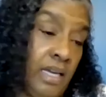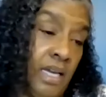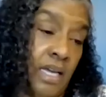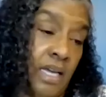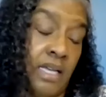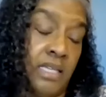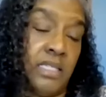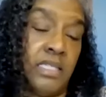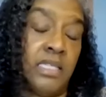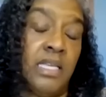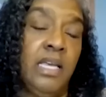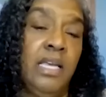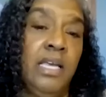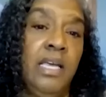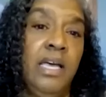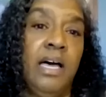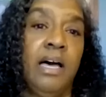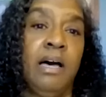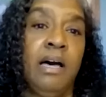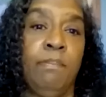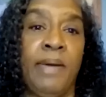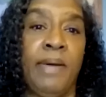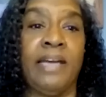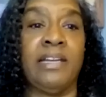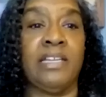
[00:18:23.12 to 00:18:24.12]
and us
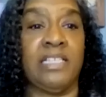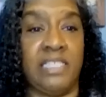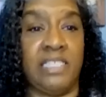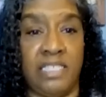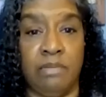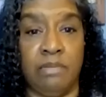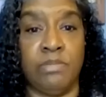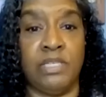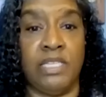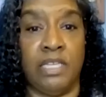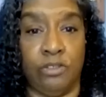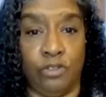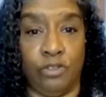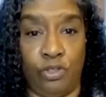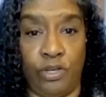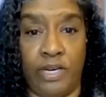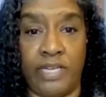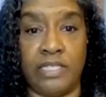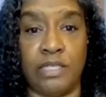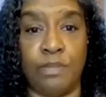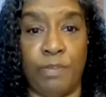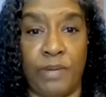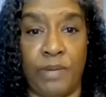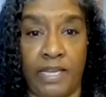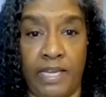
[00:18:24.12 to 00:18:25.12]
about a stem cell
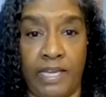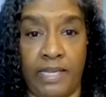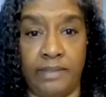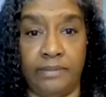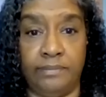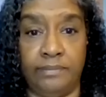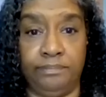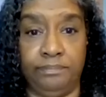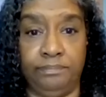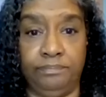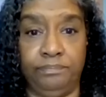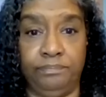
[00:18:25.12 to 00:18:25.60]
transplant.